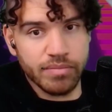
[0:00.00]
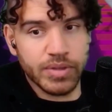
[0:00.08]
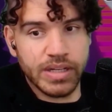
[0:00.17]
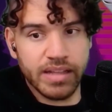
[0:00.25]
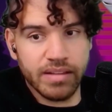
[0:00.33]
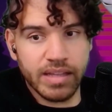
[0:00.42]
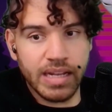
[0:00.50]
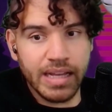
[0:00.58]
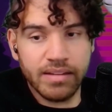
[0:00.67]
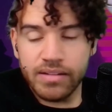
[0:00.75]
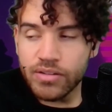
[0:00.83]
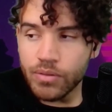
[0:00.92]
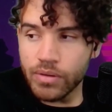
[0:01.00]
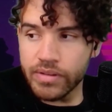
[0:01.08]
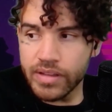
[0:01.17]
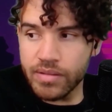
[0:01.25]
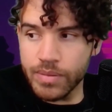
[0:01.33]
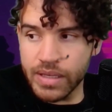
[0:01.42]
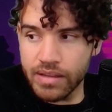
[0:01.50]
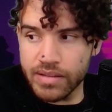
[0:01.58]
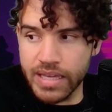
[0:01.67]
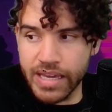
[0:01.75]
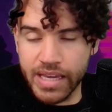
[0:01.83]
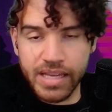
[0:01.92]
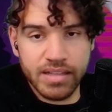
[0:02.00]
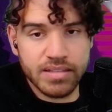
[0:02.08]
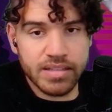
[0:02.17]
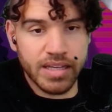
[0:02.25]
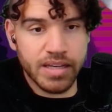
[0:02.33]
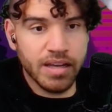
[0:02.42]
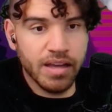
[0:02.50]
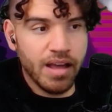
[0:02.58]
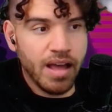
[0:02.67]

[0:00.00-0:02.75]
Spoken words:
but he's connected to all of this because he is the